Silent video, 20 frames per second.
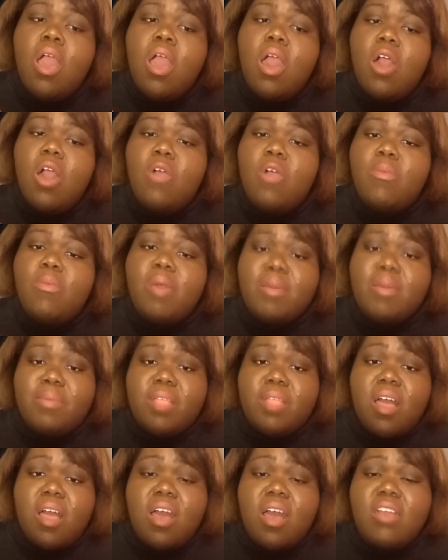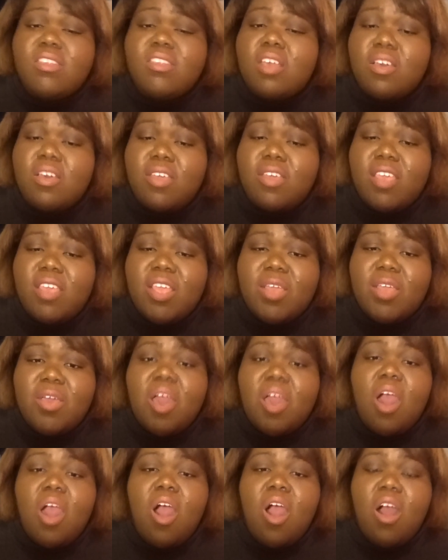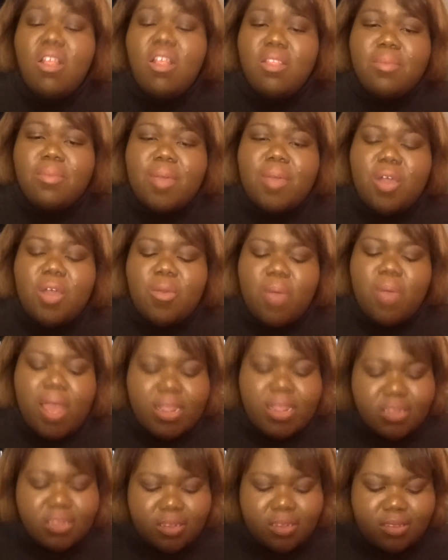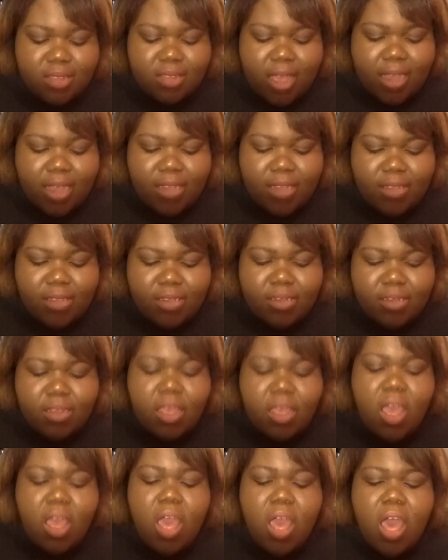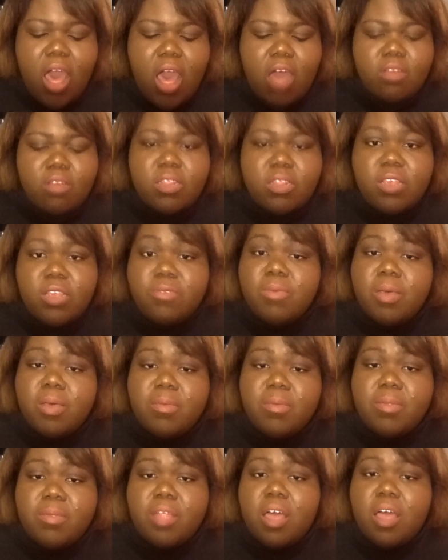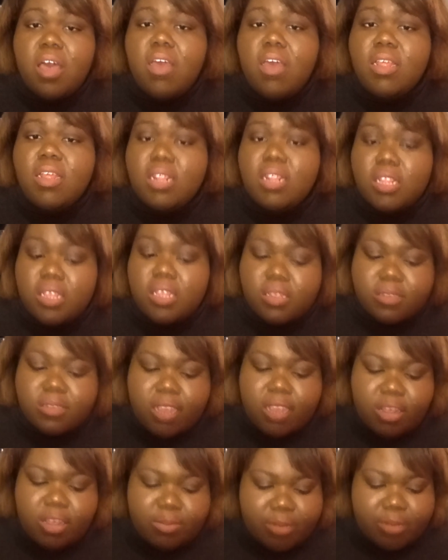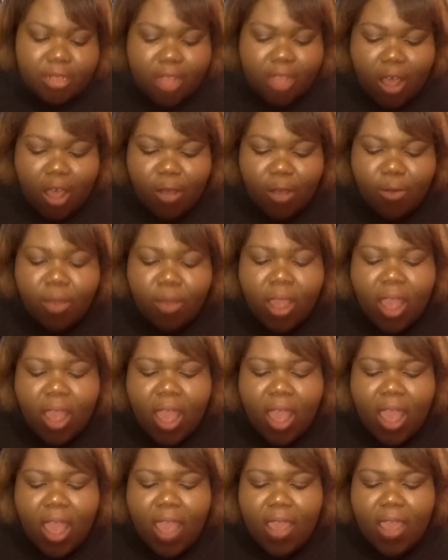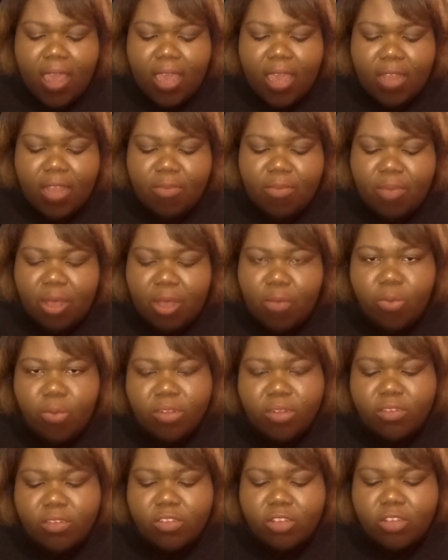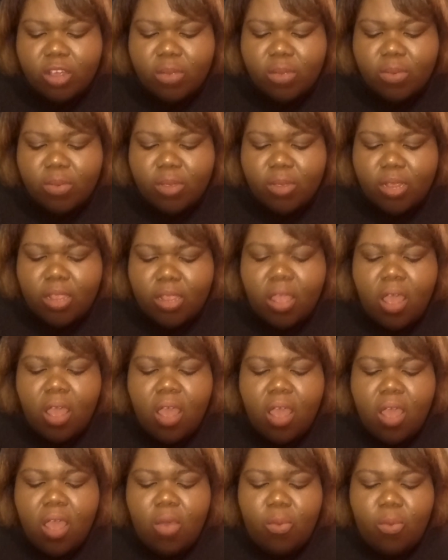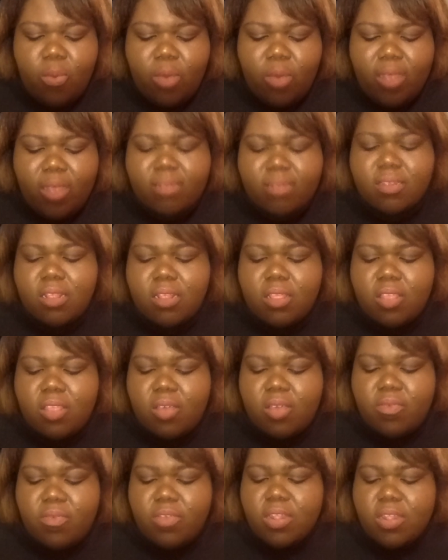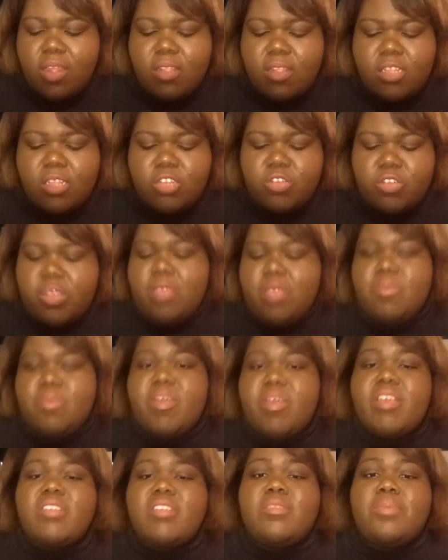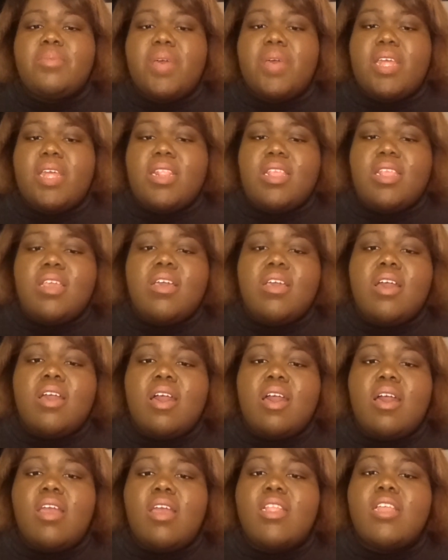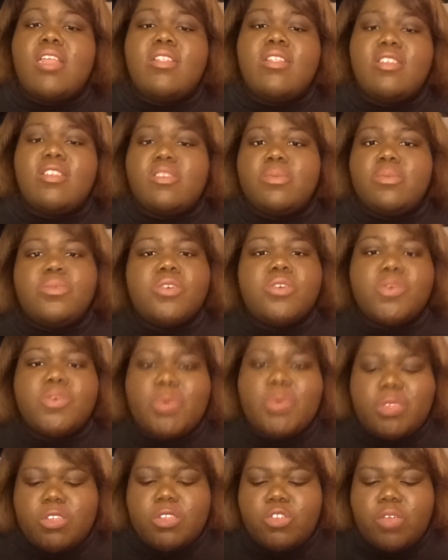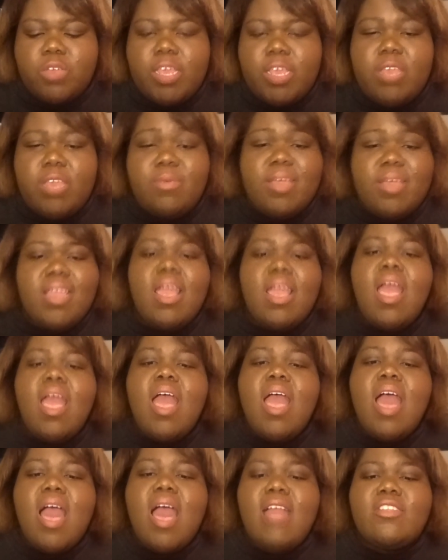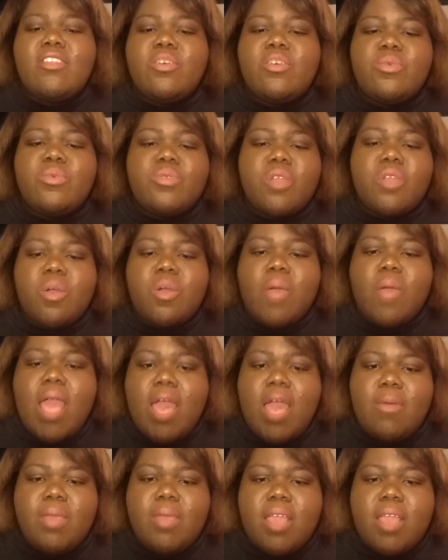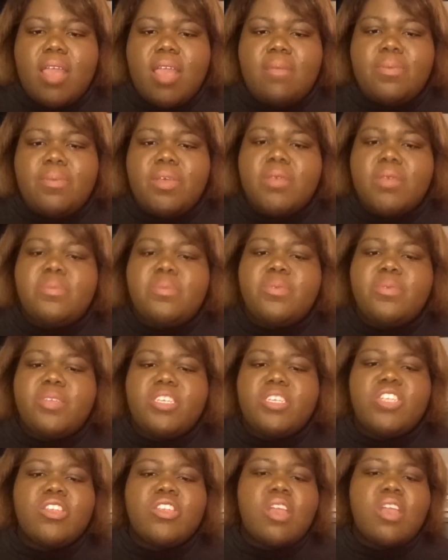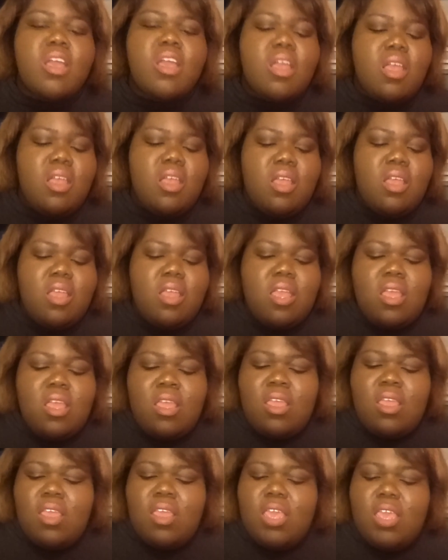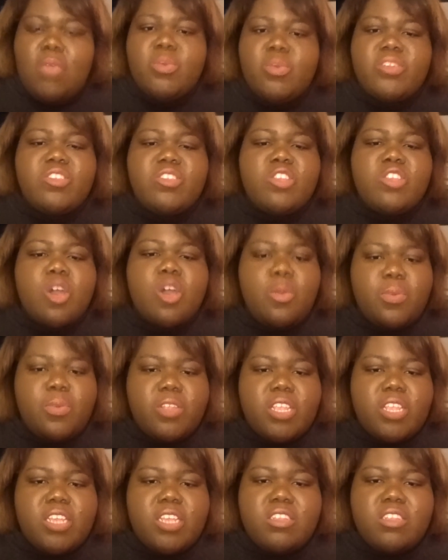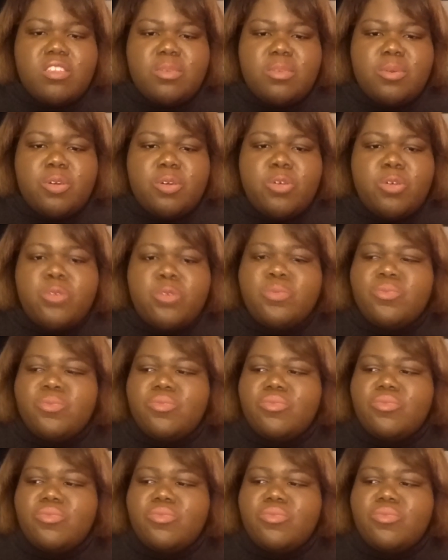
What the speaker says: on my blog talking all about why I disliked it. I'll leave my blog link down below. And my 1-star read was Loving Other Trainwrecks by Leah Khan. This book was a train wreck. I don't know how it got published. It was so predictable.